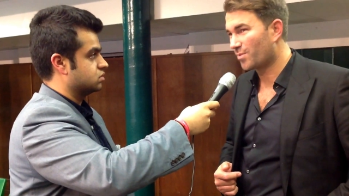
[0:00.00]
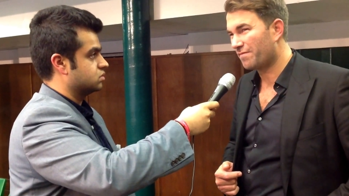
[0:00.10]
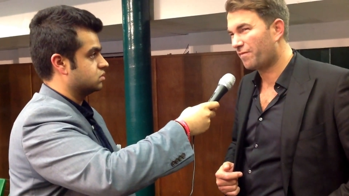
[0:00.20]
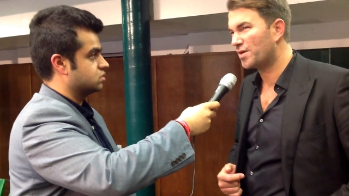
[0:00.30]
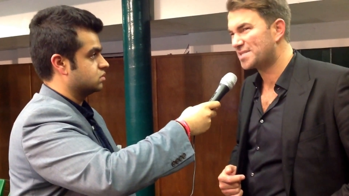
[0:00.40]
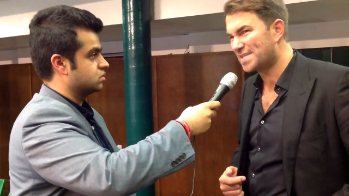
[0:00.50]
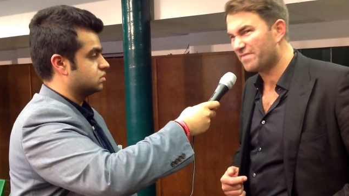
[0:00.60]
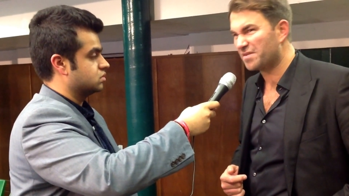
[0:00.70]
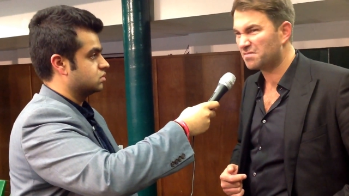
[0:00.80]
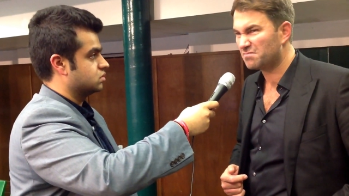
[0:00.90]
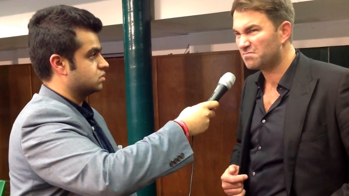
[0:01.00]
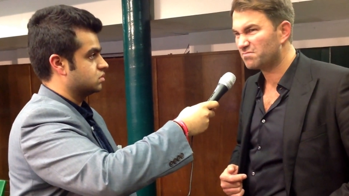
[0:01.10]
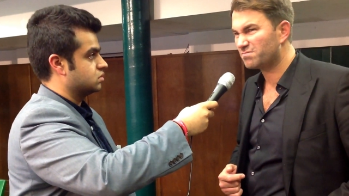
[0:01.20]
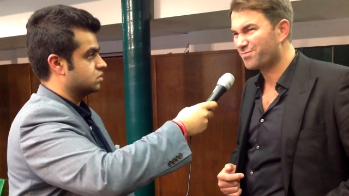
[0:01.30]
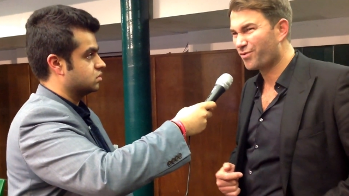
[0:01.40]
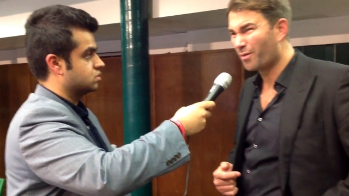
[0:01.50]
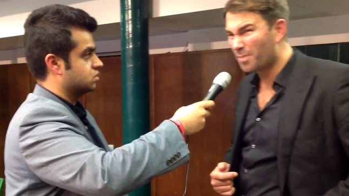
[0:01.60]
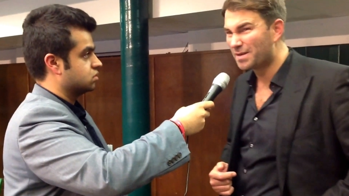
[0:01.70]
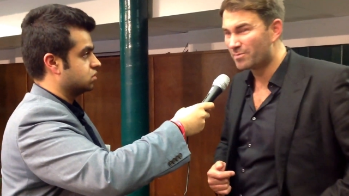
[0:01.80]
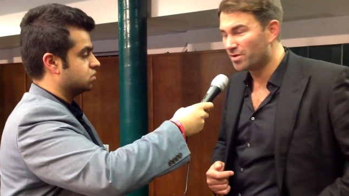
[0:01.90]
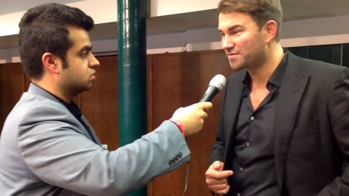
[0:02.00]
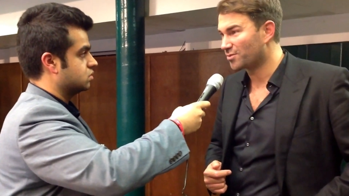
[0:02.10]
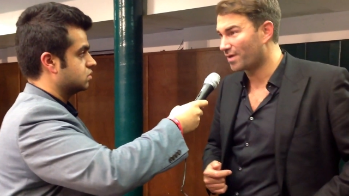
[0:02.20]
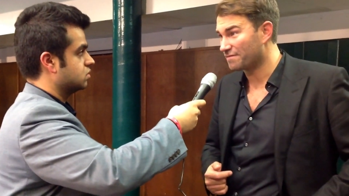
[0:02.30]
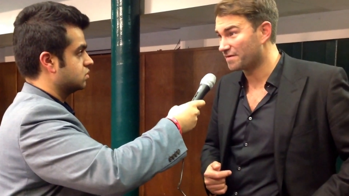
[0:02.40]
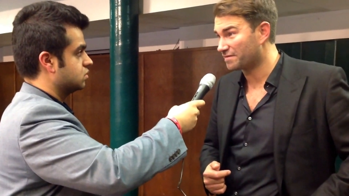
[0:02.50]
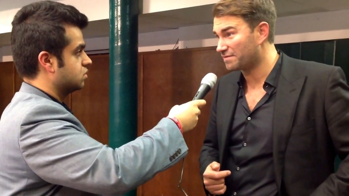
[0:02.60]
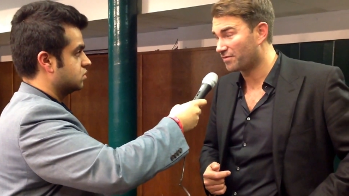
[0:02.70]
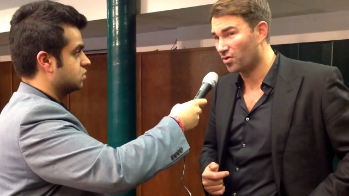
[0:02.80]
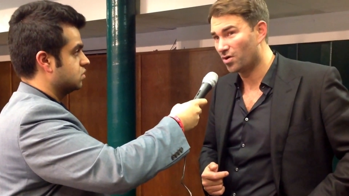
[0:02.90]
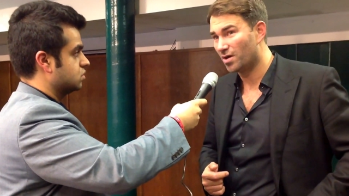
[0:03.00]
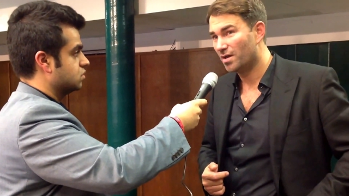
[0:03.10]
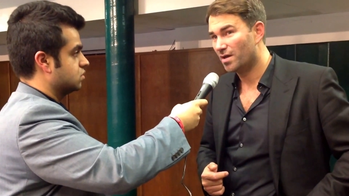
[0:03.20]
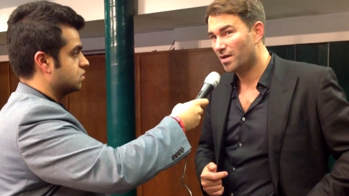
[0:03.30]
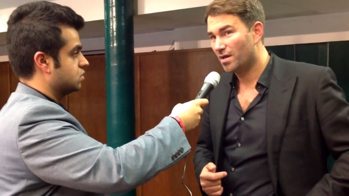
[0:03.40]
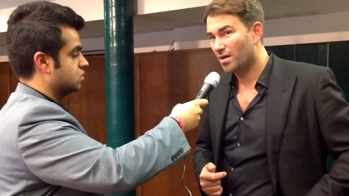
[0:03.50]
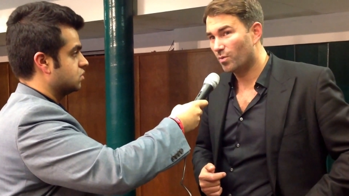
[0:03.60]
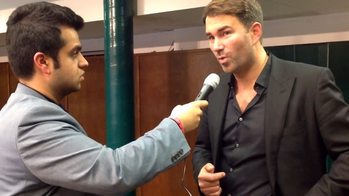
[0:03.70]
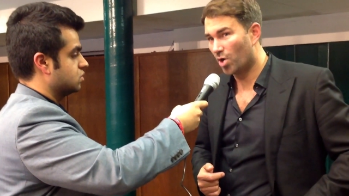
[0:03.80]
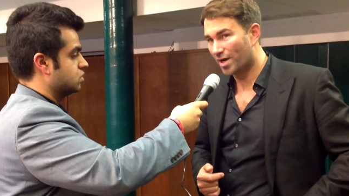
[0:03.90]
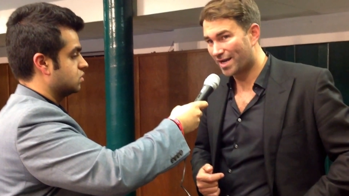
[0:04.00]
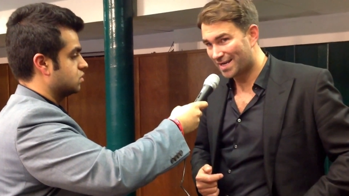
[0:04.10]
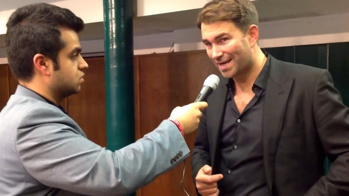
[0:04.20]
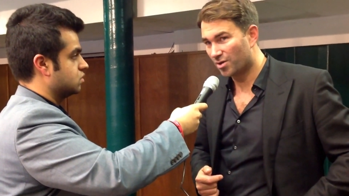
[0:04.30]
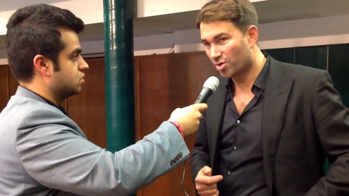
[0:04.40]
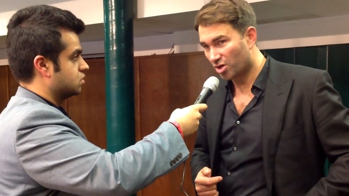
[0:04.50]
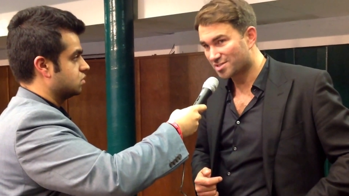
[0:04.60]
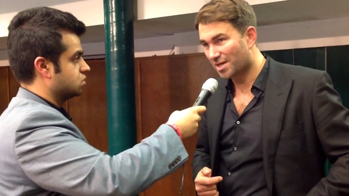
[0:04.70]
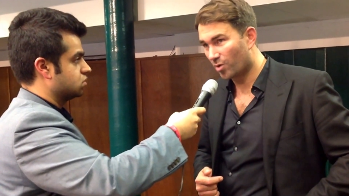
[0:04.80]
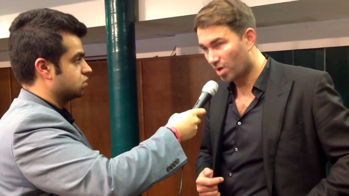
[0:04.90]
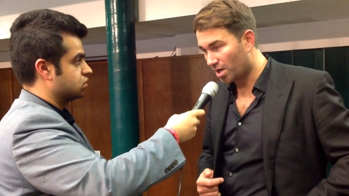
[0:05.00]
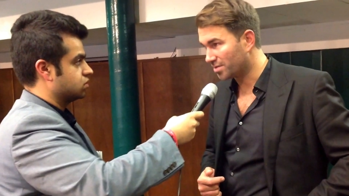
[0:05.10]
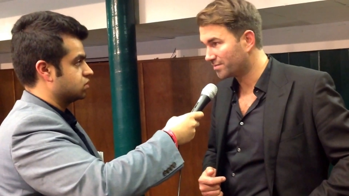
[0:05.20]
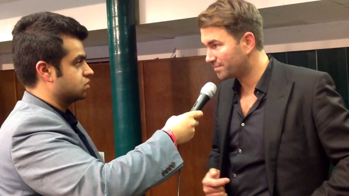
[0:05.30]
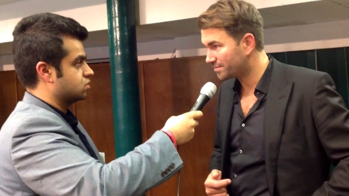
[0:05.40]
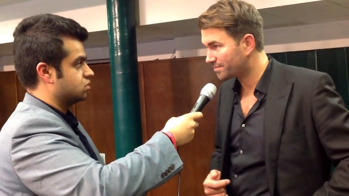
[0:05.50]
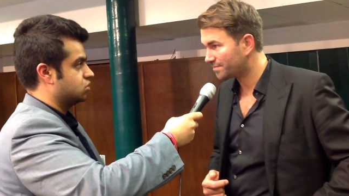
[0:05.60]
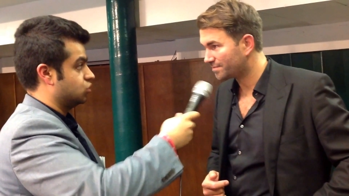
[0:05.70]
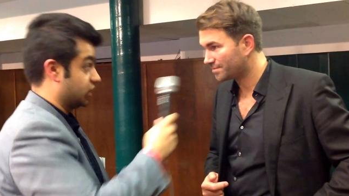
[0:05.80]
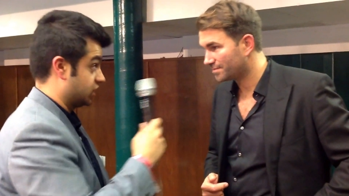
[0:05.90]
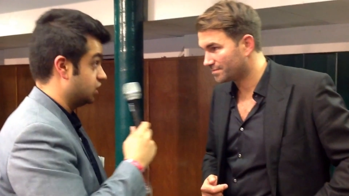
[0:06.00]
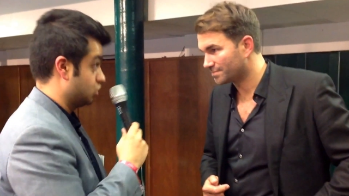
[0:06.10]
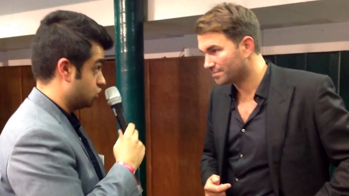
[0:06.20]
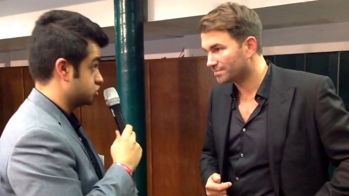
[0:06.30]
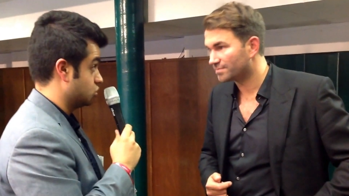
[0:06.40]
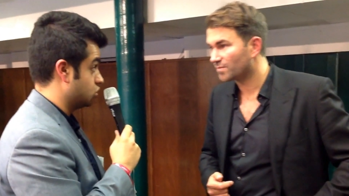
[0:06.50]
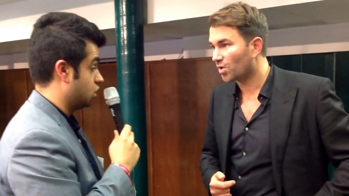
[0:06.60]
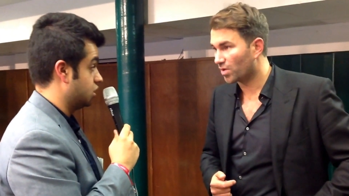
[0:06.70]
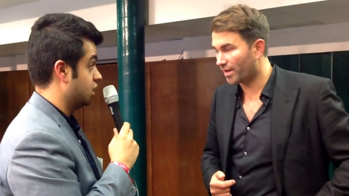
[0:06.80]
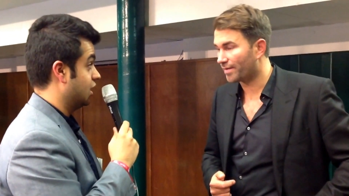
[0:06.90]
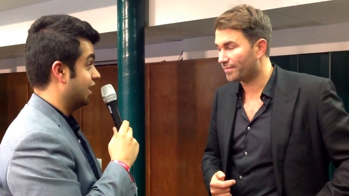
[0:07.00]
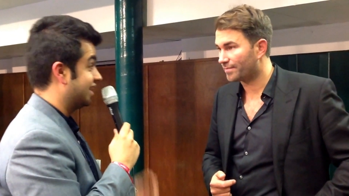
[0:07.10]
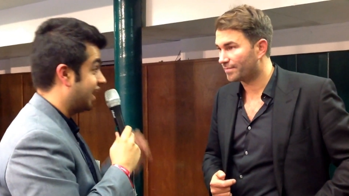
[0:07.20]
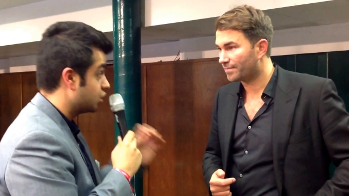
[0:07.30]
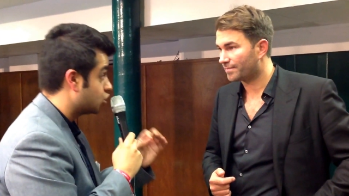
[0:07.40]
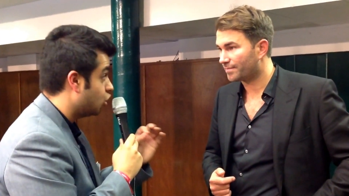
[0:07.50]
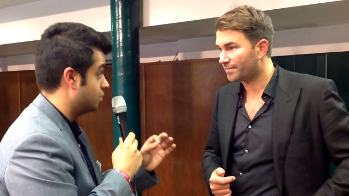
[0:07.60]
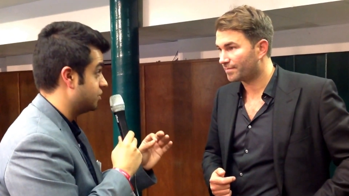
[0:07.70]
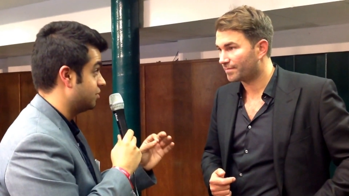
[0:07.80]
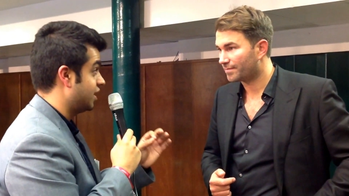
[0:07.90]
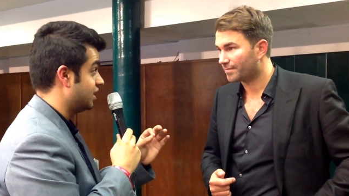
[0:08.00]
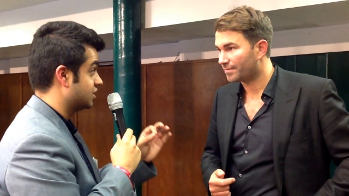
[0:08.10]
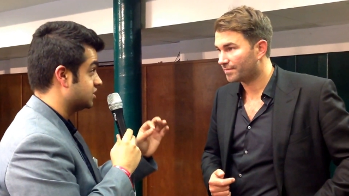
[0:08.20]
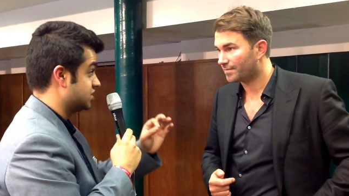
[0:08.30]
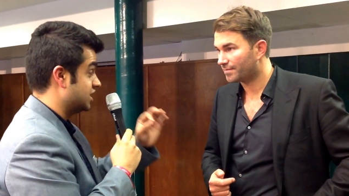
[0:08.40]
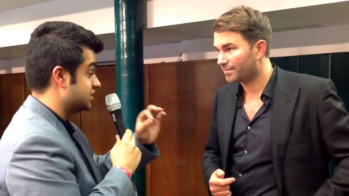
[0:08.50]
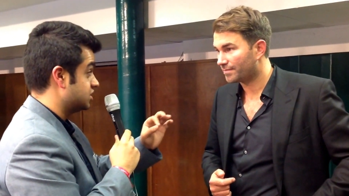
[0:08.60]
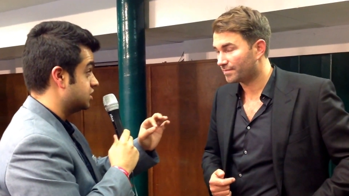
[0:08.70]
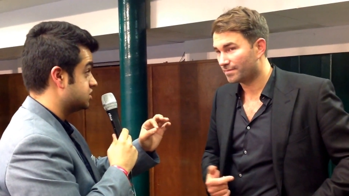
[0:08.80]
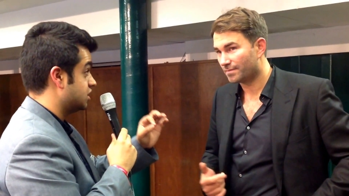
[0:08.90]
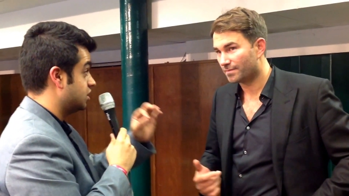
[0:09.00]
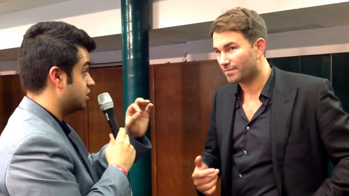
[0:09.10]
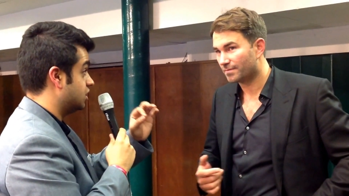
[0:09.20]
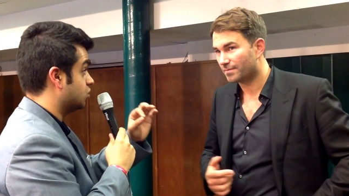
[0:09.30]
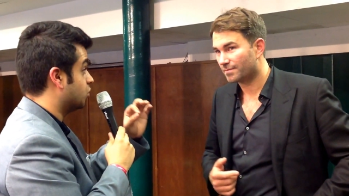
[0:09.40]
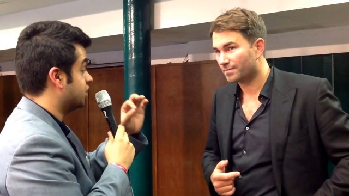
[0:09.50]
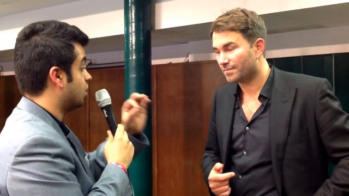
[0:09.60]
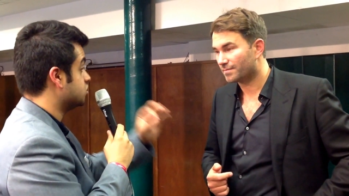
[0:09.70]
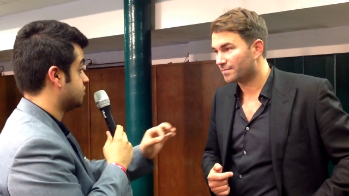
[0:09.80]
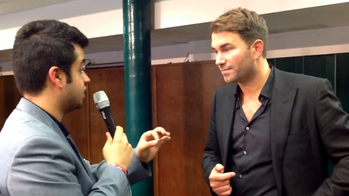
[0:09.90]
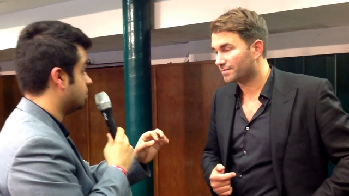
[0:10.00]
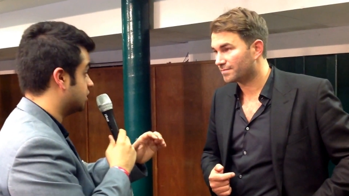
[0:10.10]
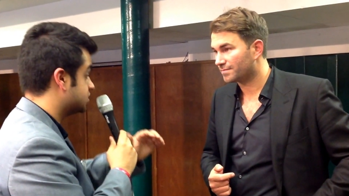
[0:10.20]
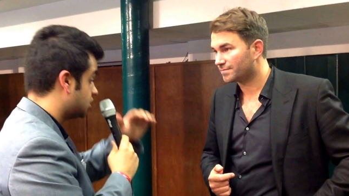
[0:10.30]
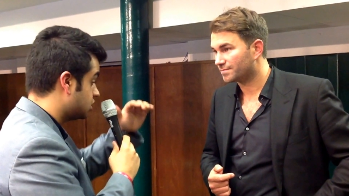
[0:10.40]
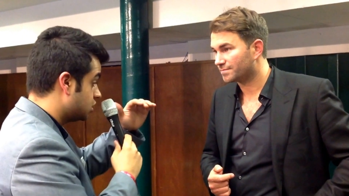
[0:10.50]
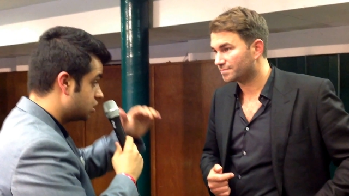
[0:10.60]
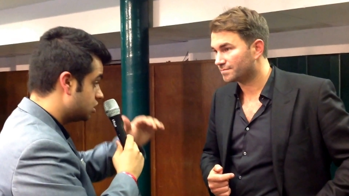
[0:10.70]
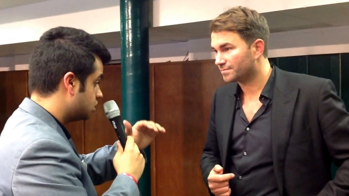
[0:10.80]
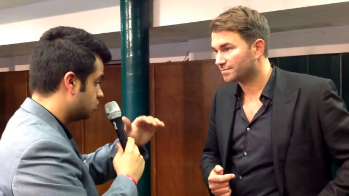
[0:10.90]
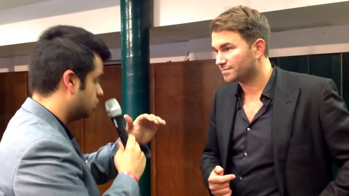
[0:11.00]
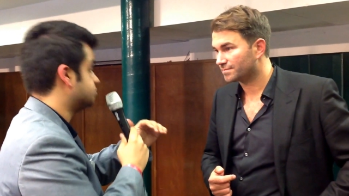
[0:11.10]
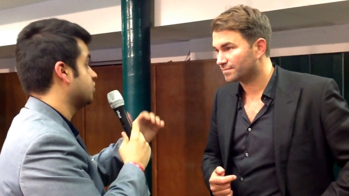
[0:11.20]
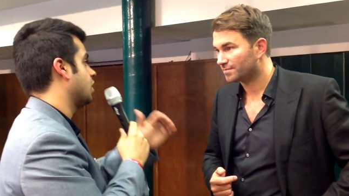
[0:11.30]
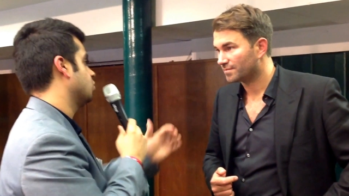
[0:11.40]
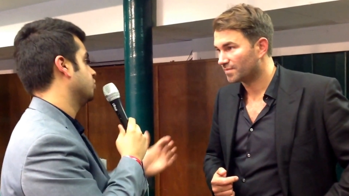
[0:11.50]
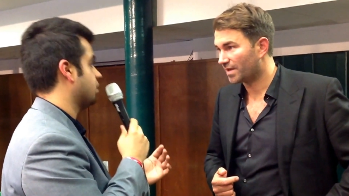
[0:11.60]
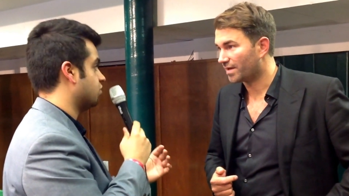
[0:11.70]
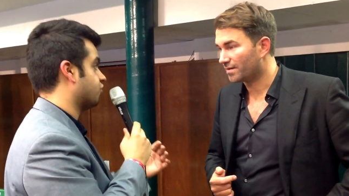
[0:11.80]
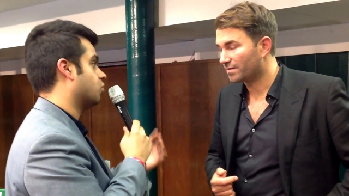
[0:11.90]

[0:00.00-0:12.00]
Speaker 1: 147, probably move to 154. We want Canelo, Cotto, or Khan.
Speaker 2: Canelo, Cotto, or Khan. Can Khan be made? Because is is there now he's with Haymon? Is that well, he's been here with him for a